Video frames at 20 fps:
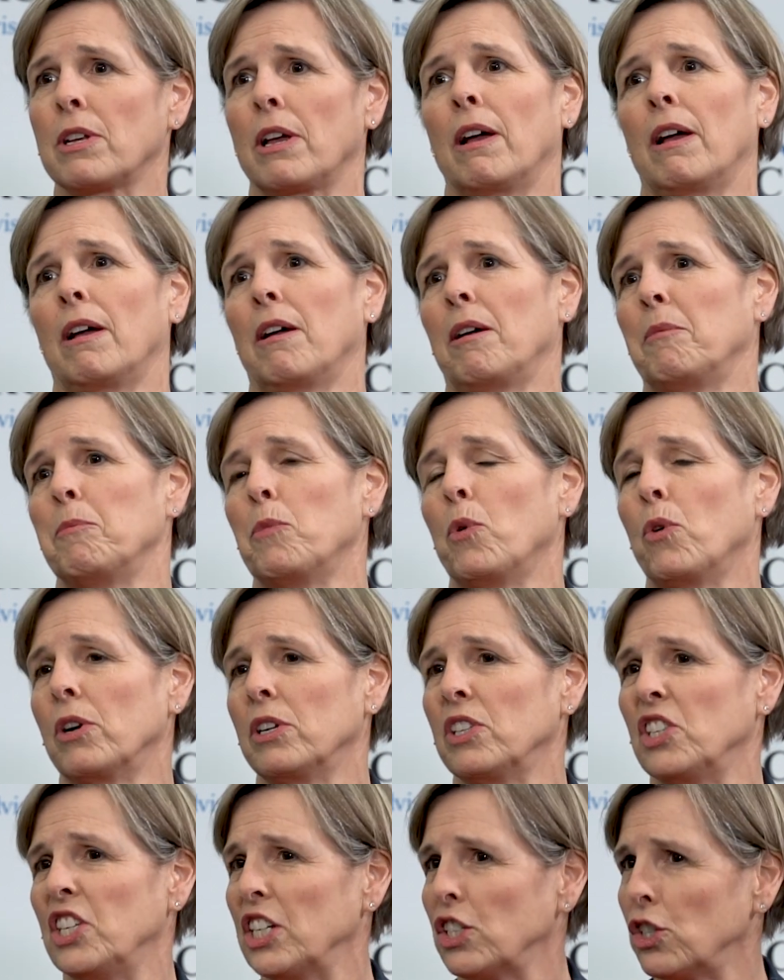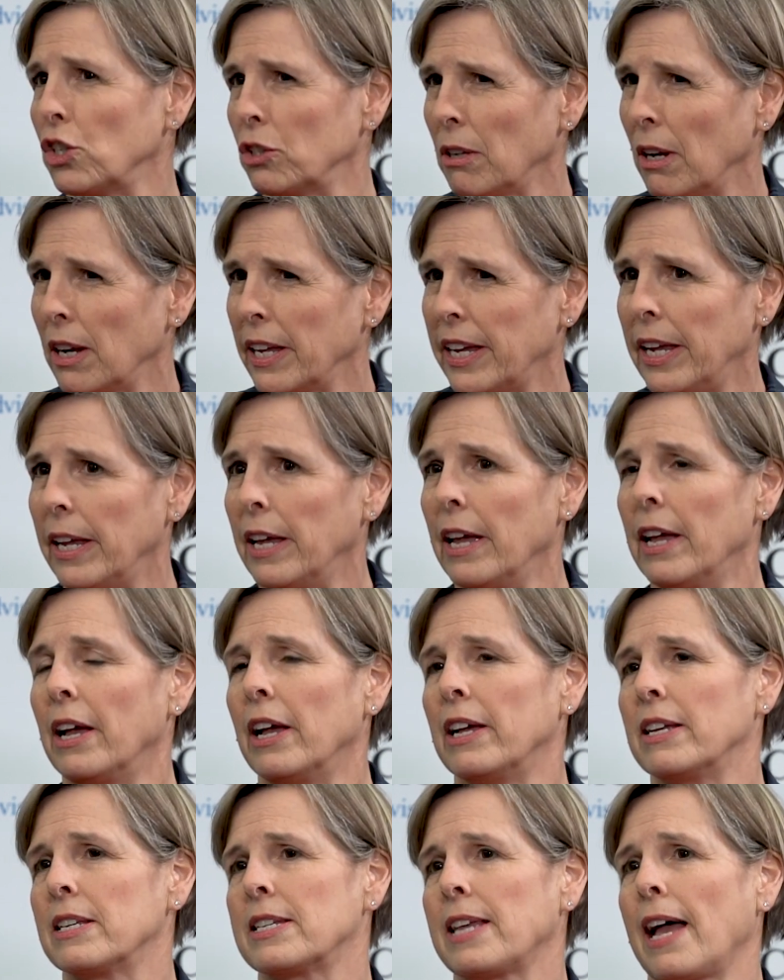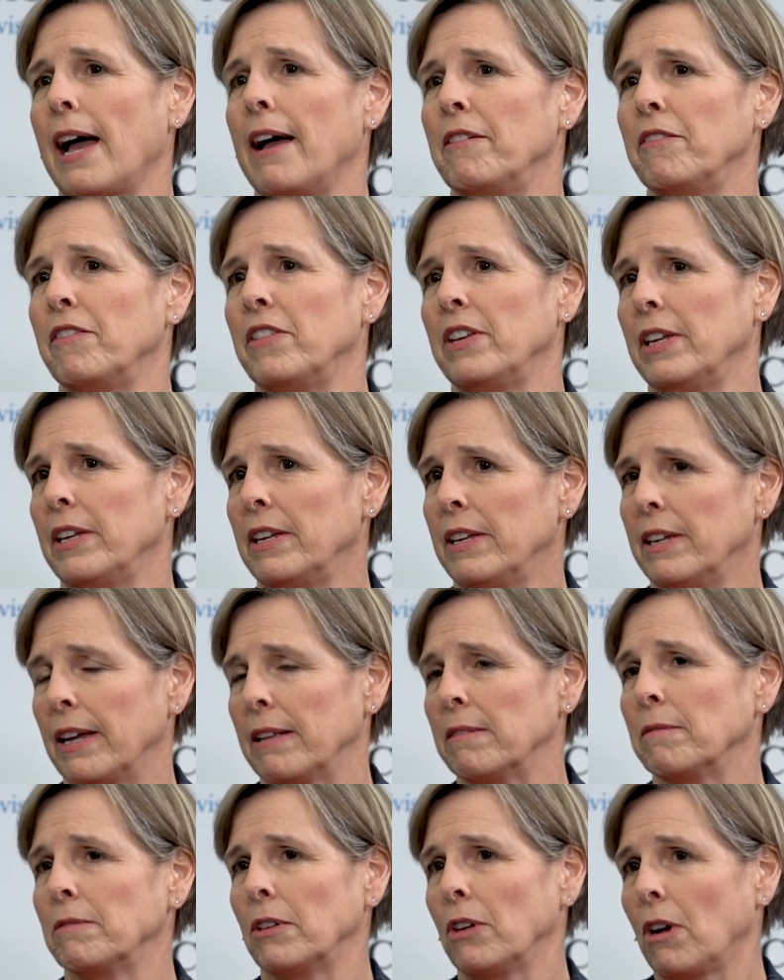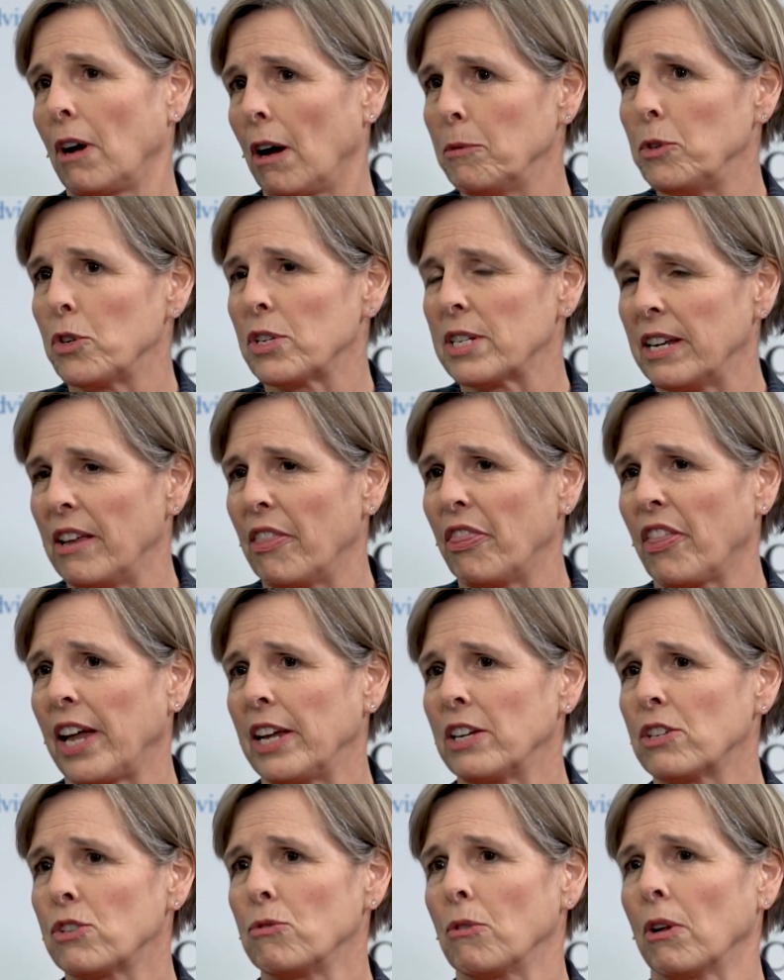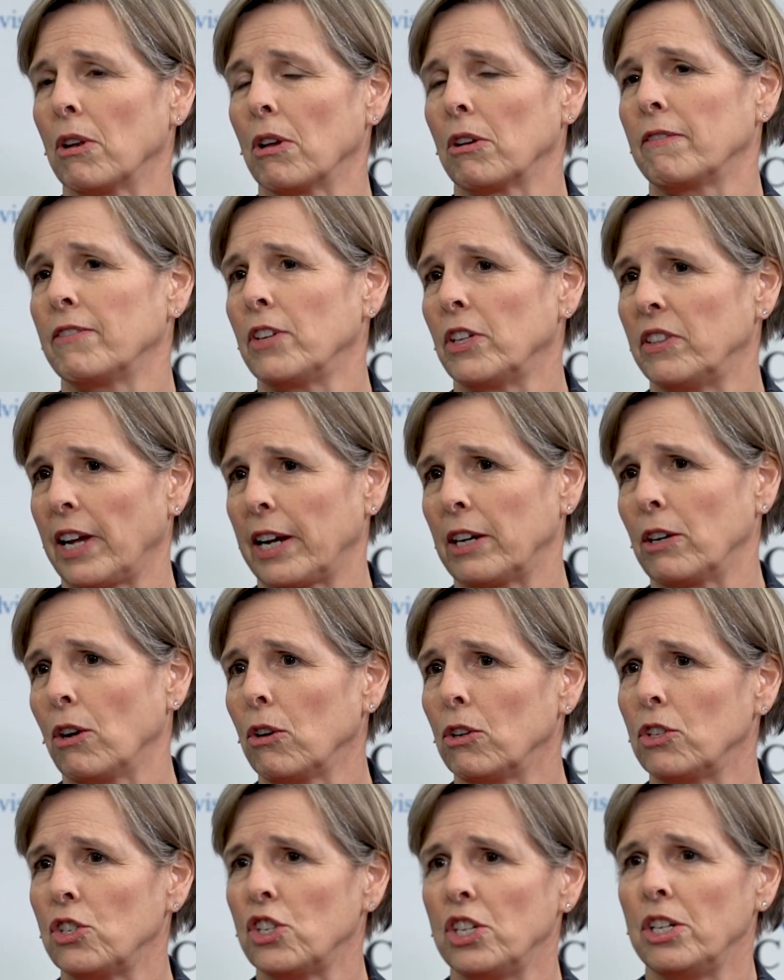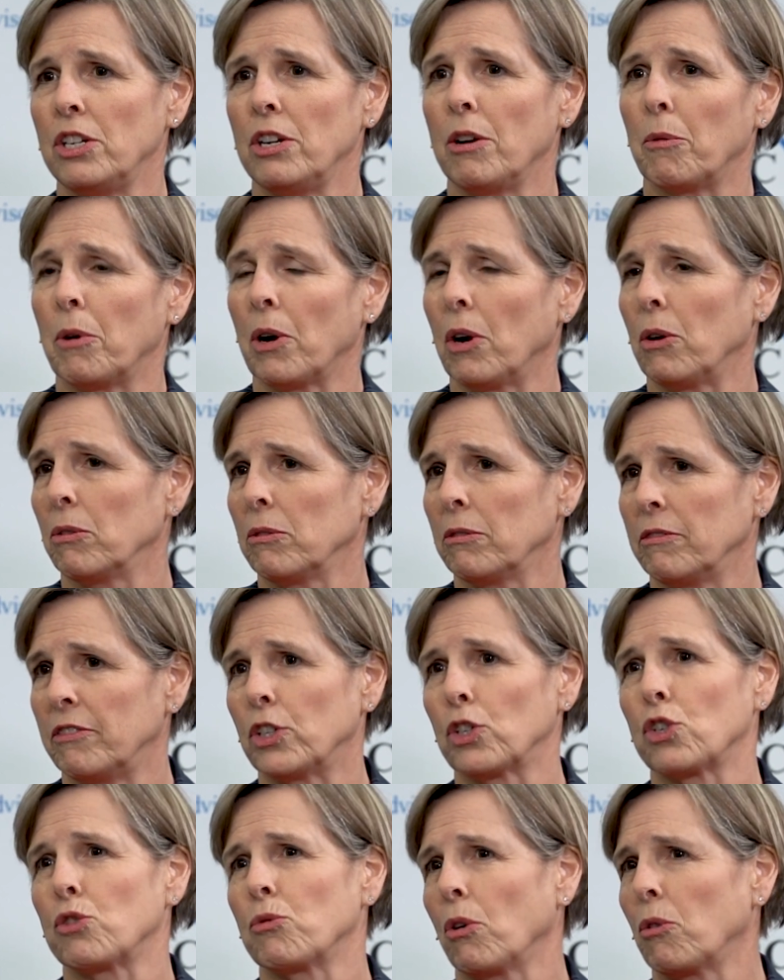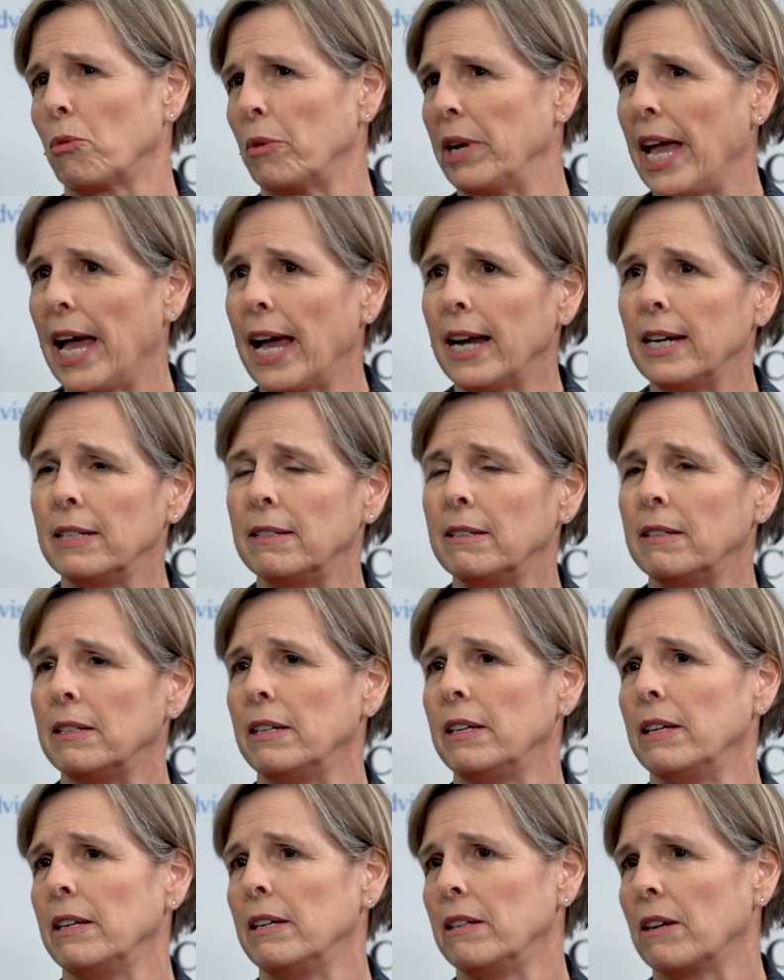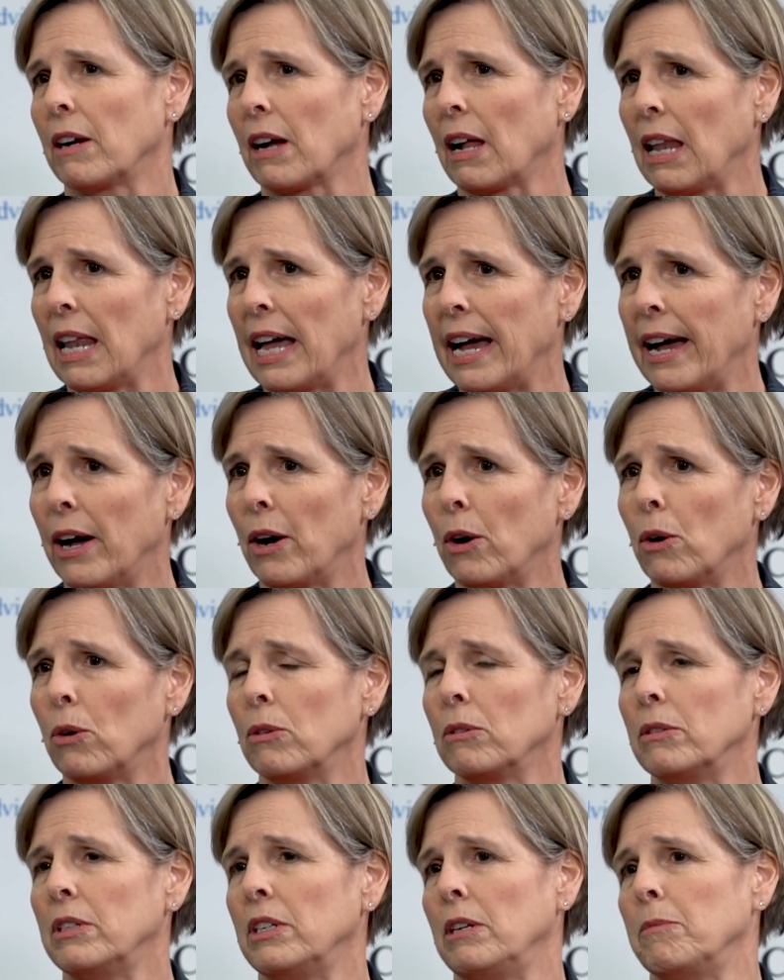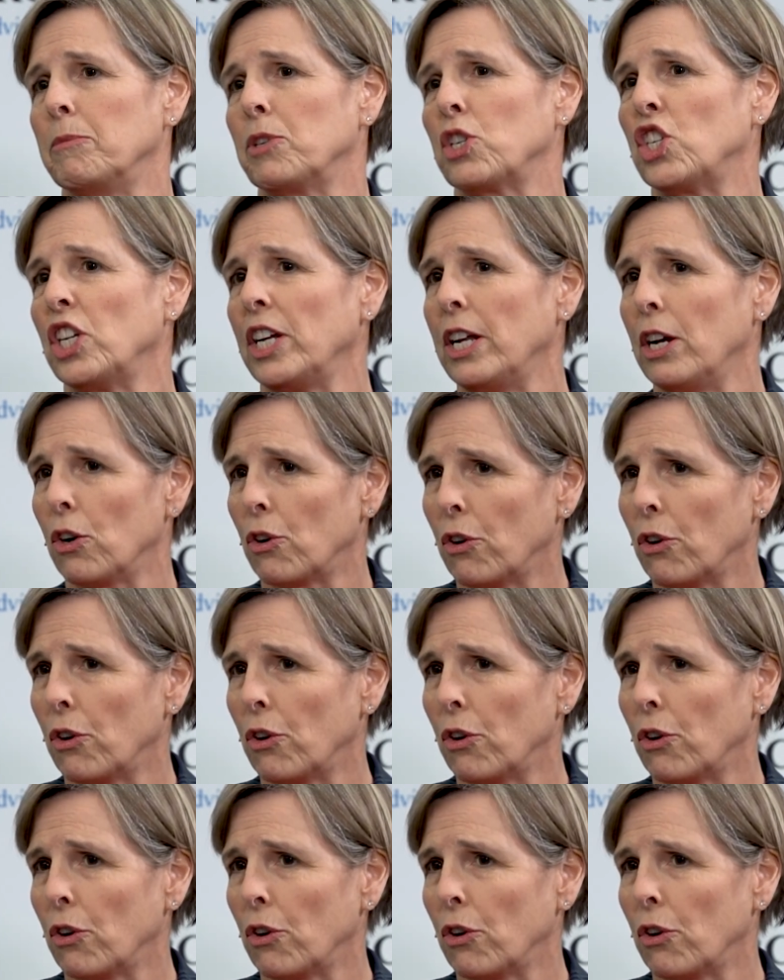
more digitally savvy, and obviously thanks to a lot of the technology around virtual reality, the cloud, the machine